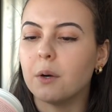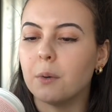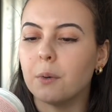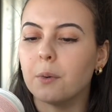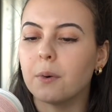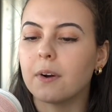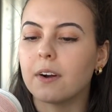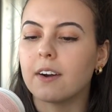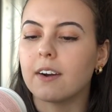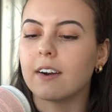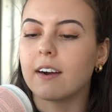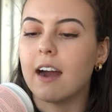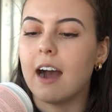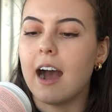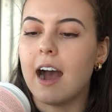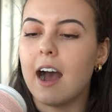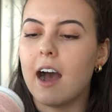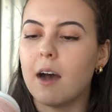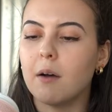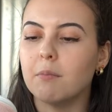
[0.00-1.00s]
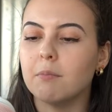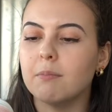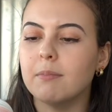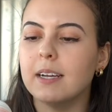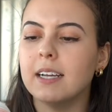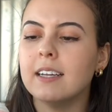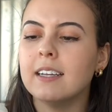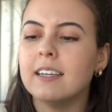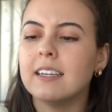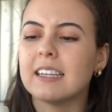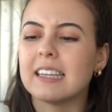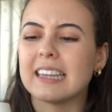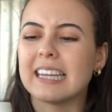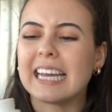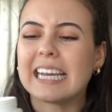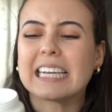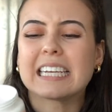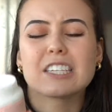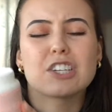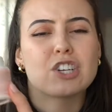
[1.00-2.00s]
or
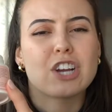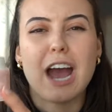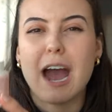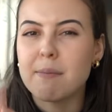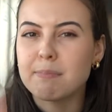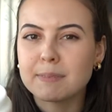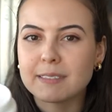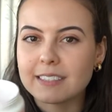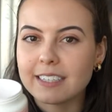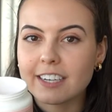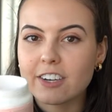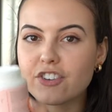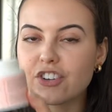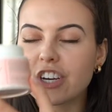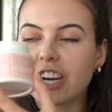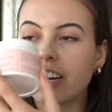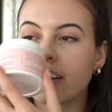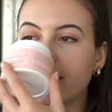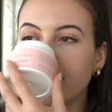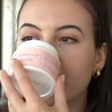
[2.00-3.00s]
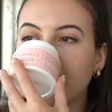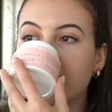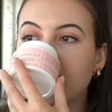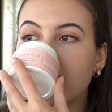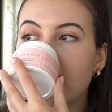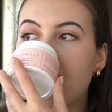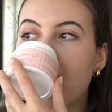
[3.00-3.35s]
like chapstick cherry.